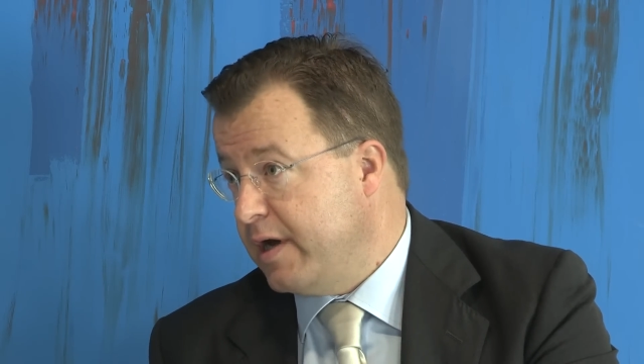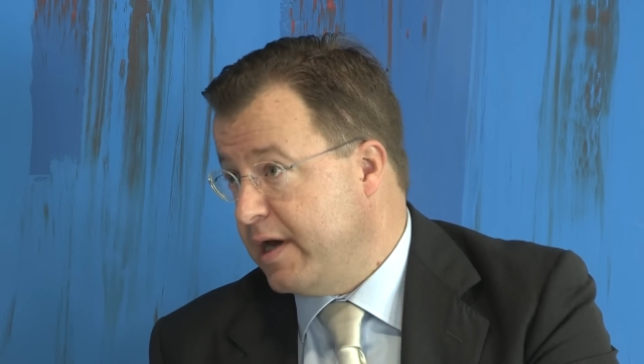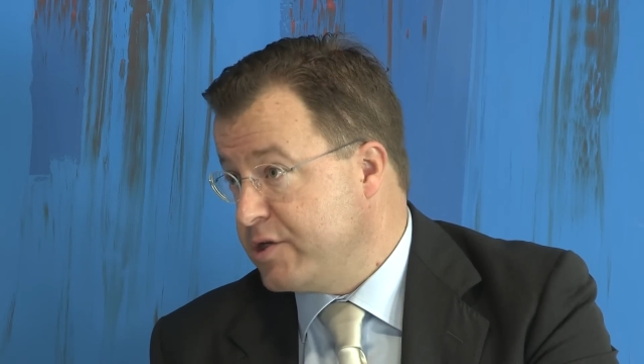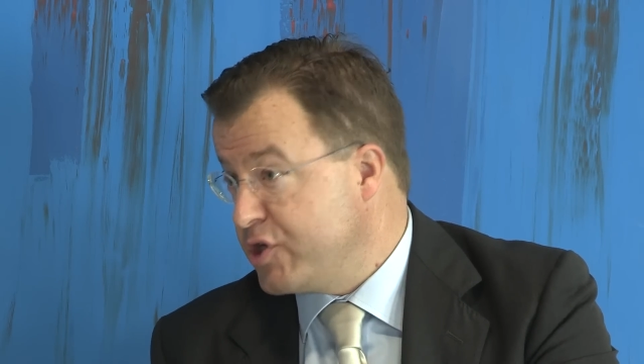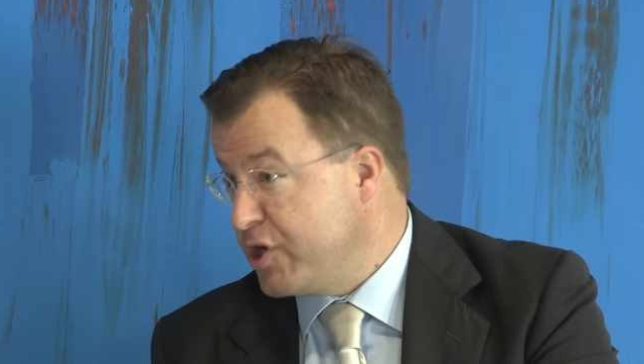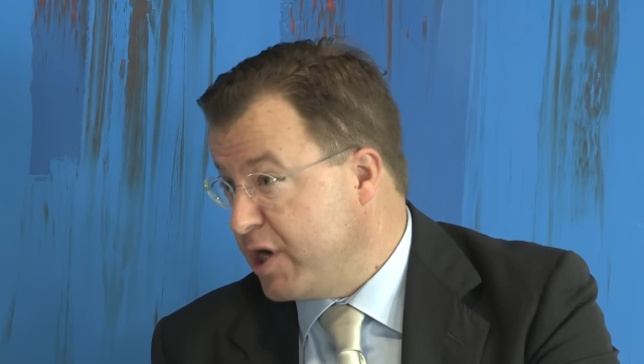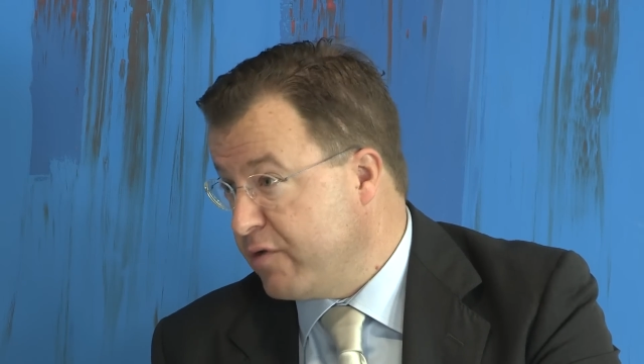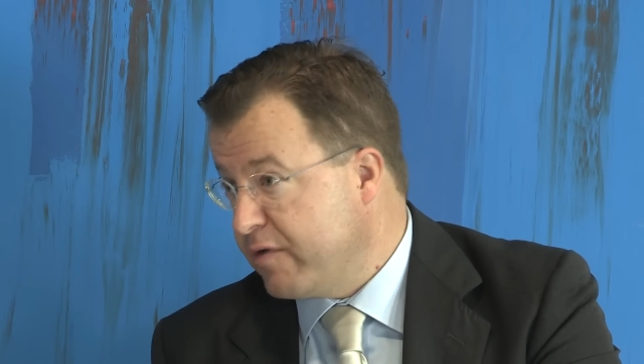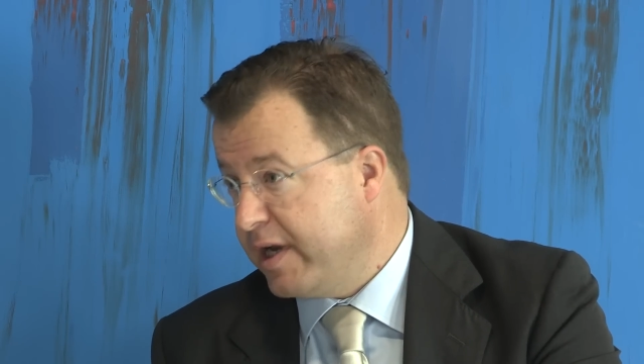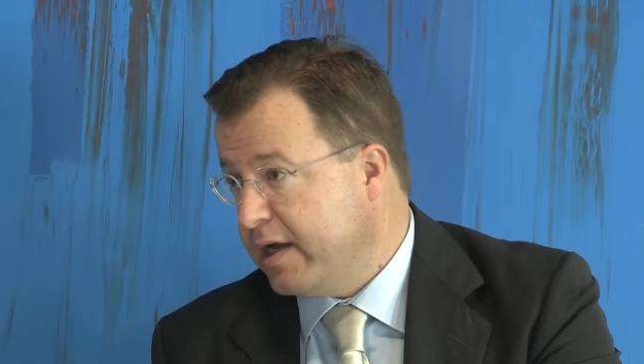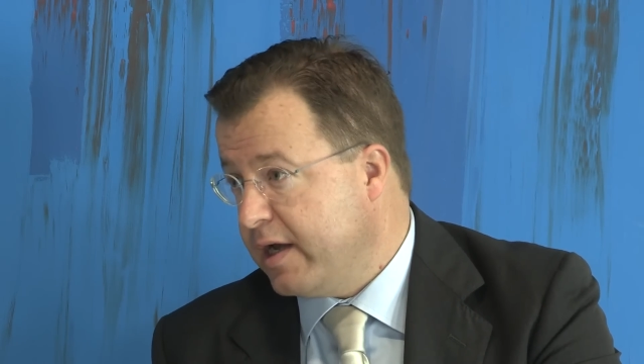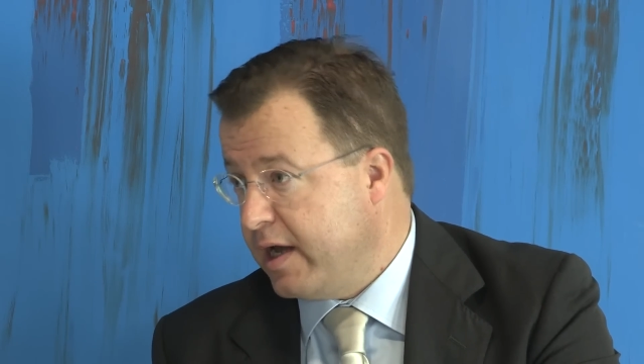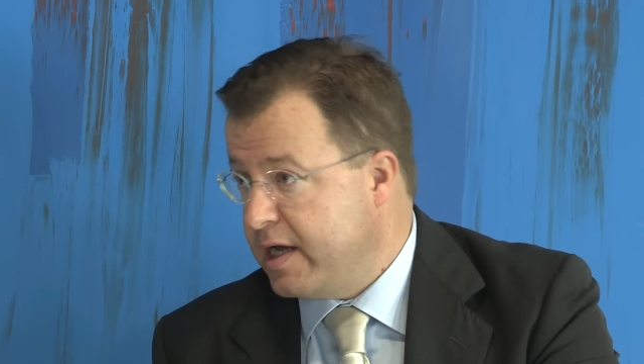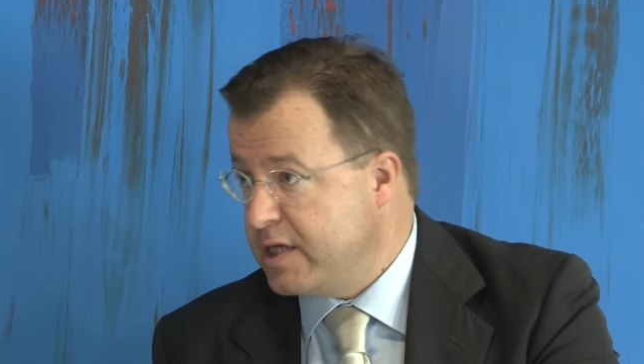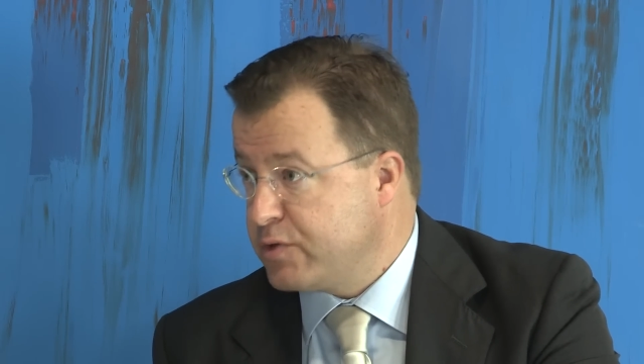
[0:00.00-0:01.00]

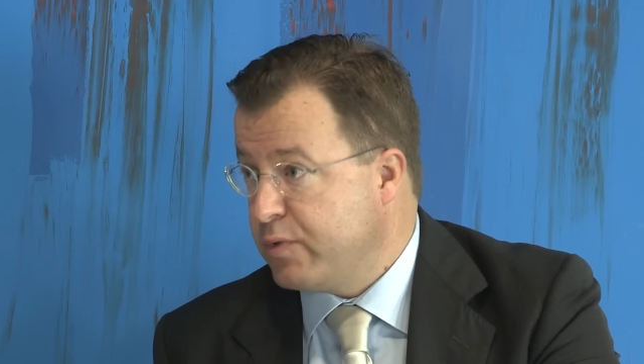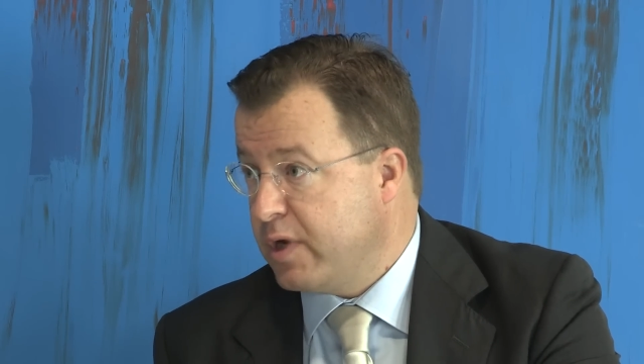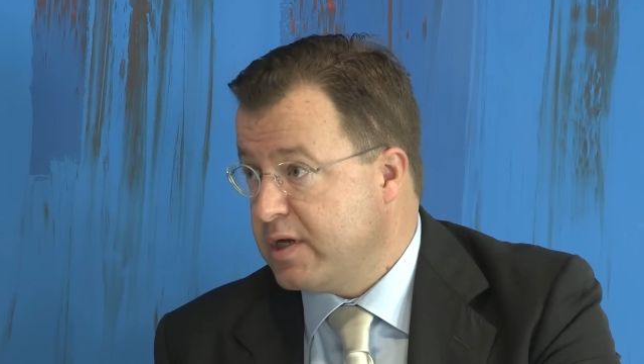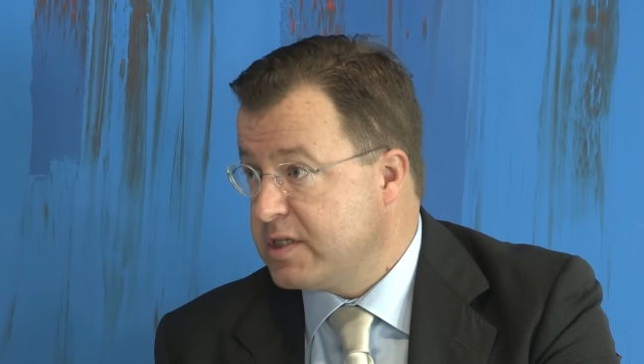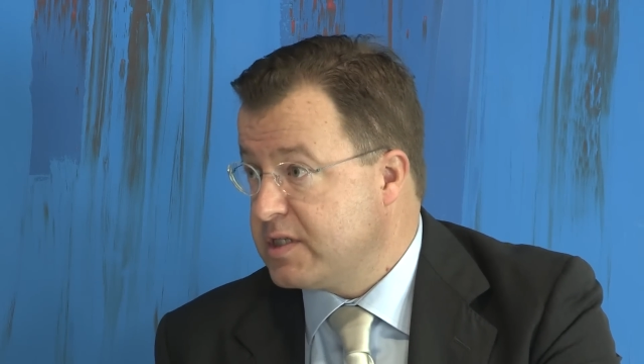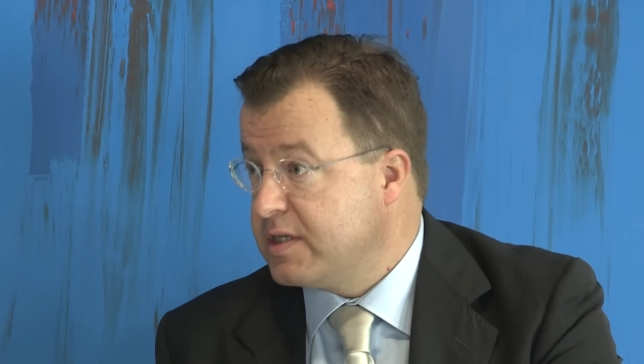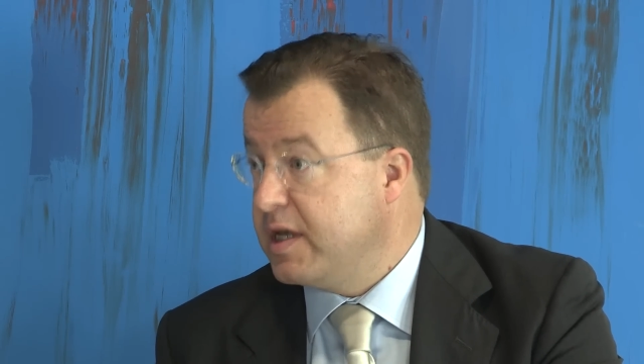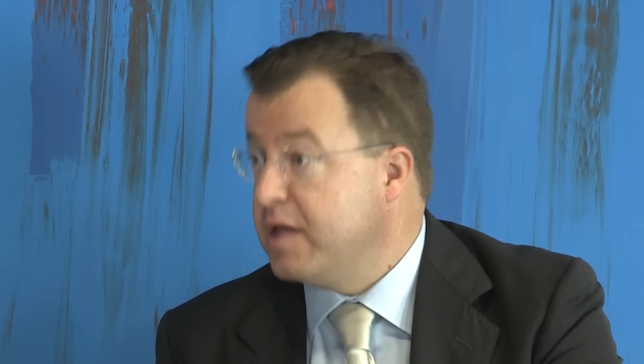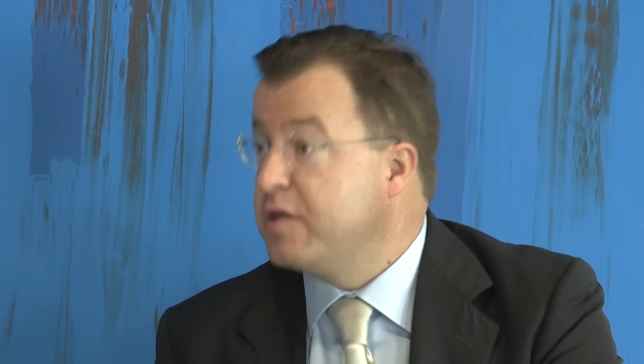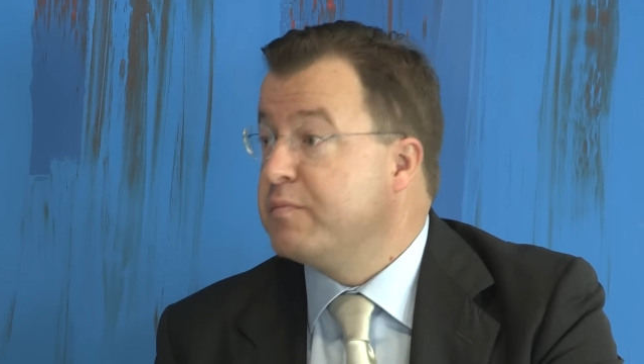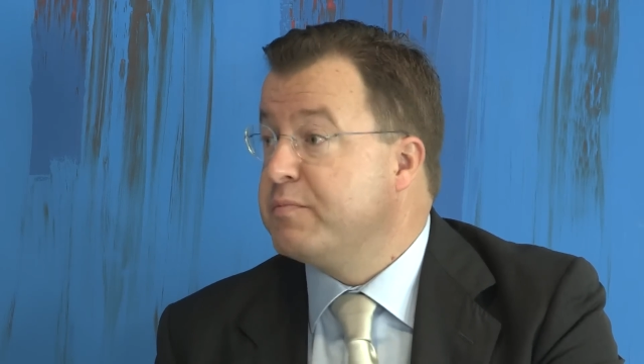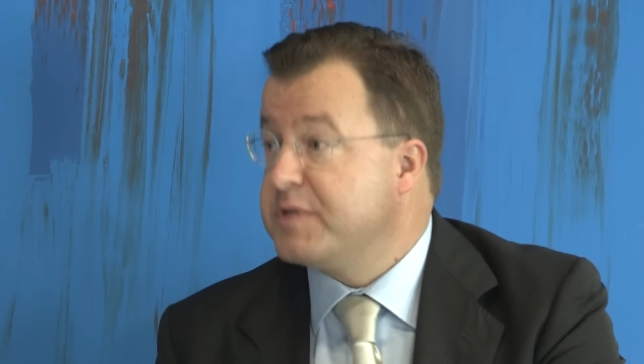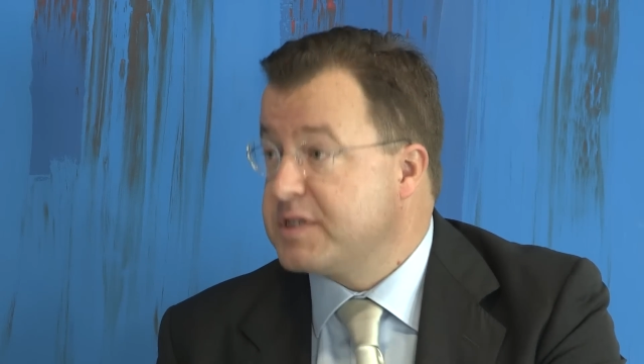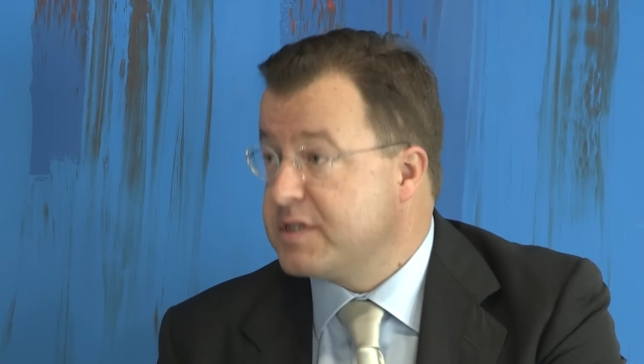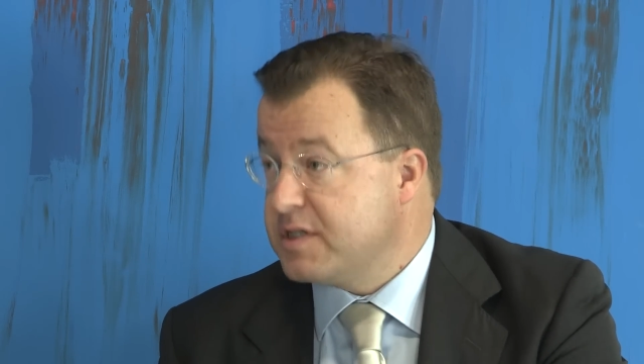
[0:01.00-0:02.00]
engineering as well as the, the
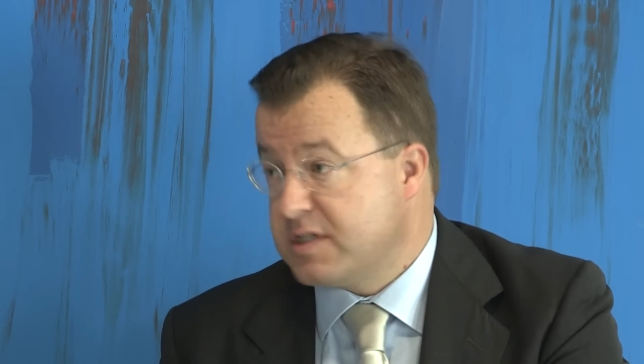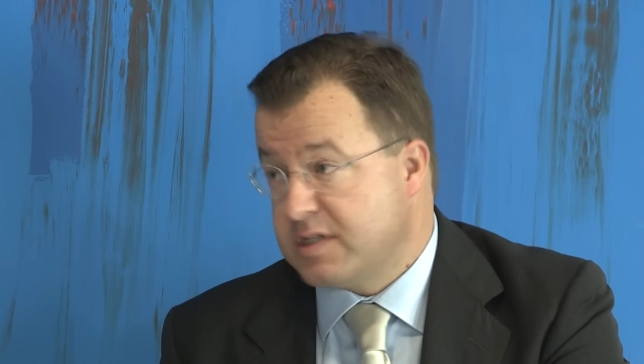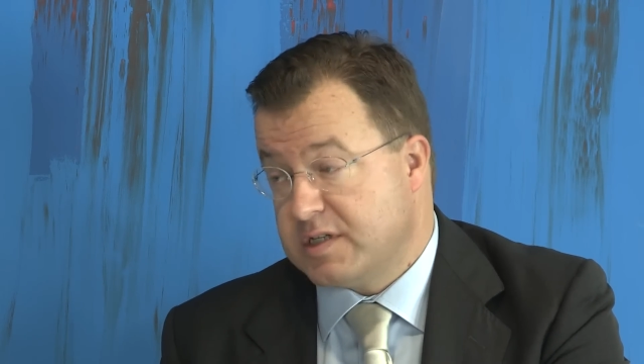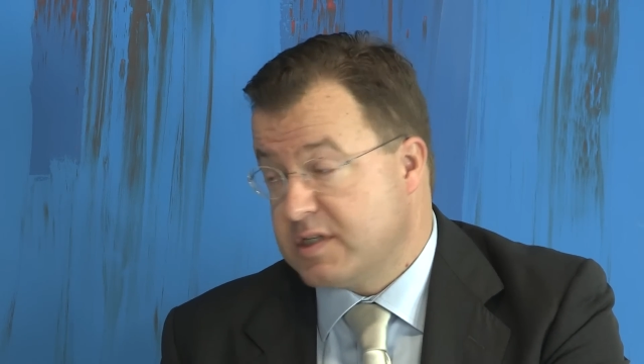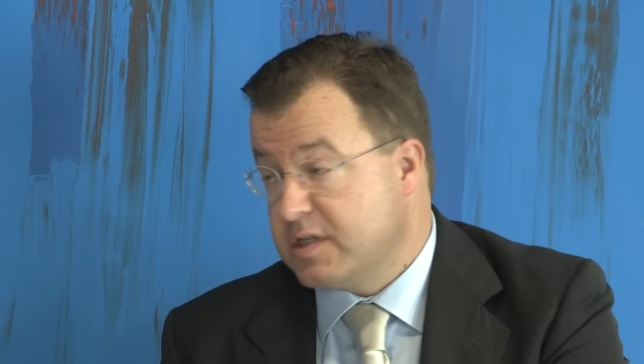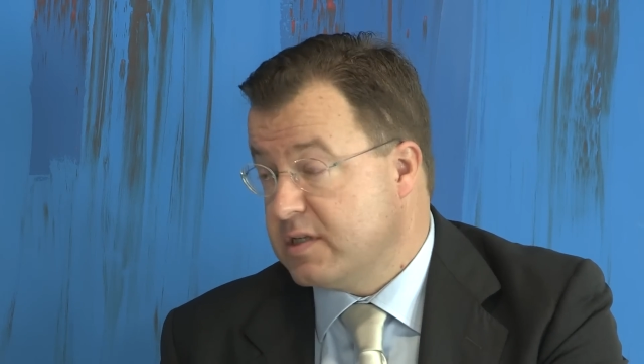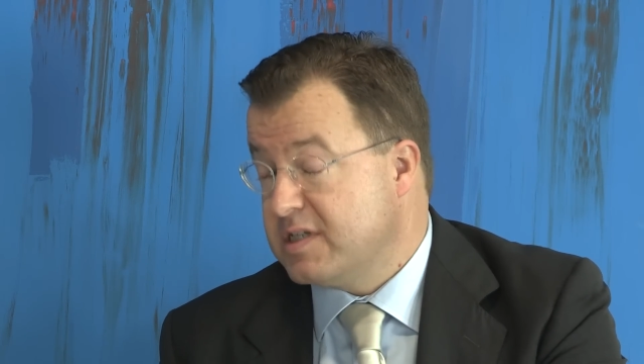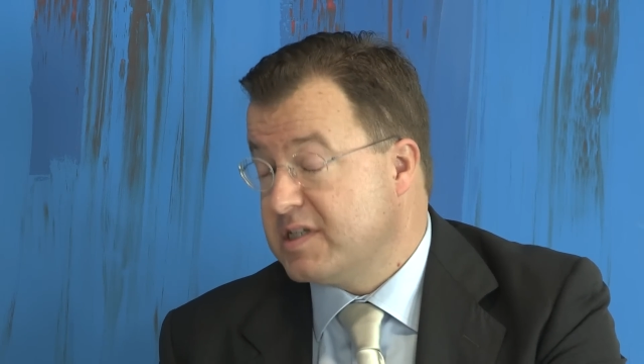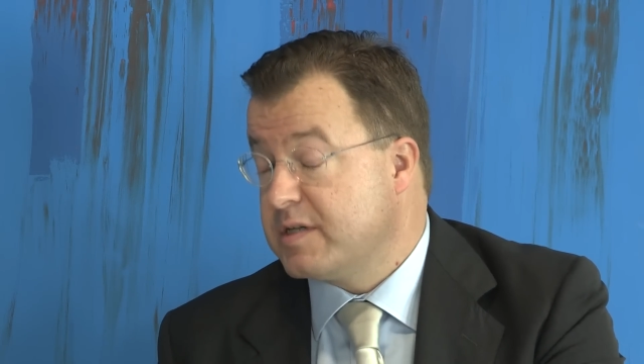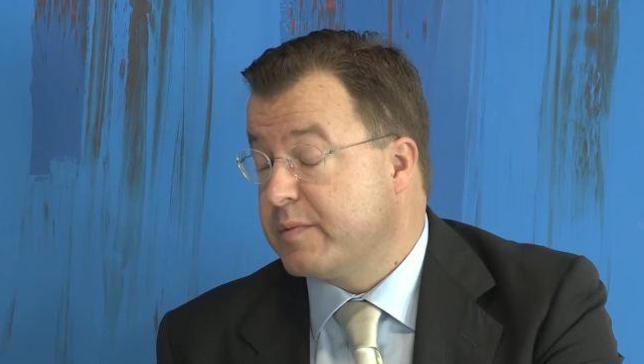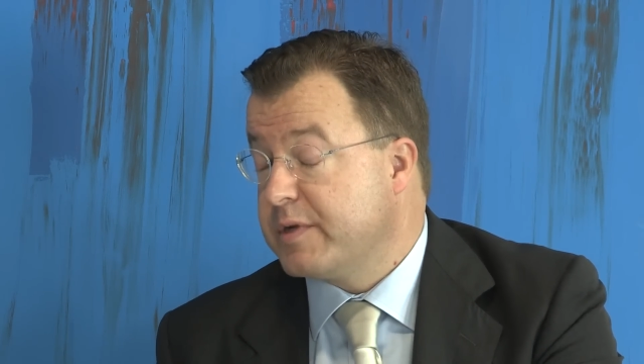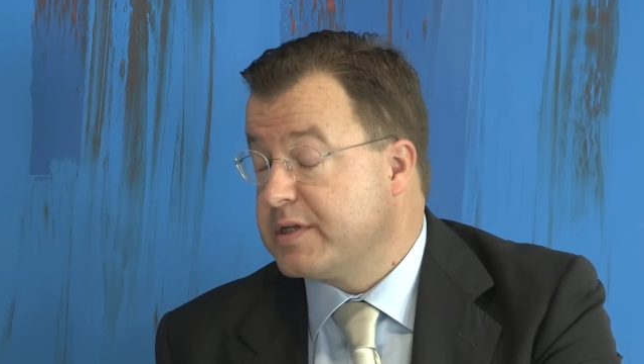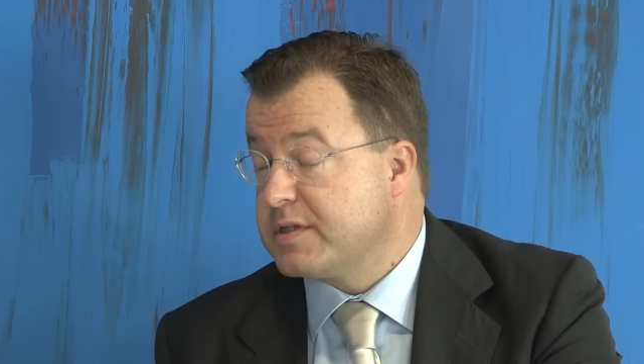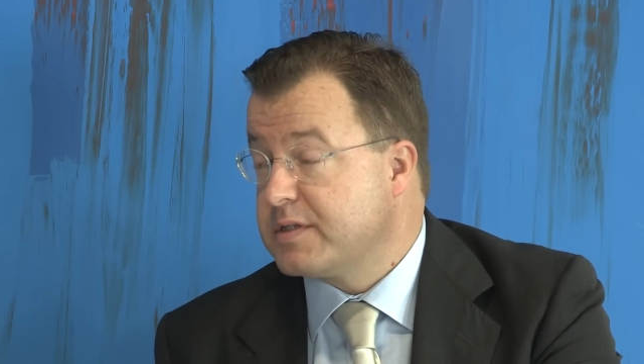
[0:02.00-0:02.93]
business dis disciplines.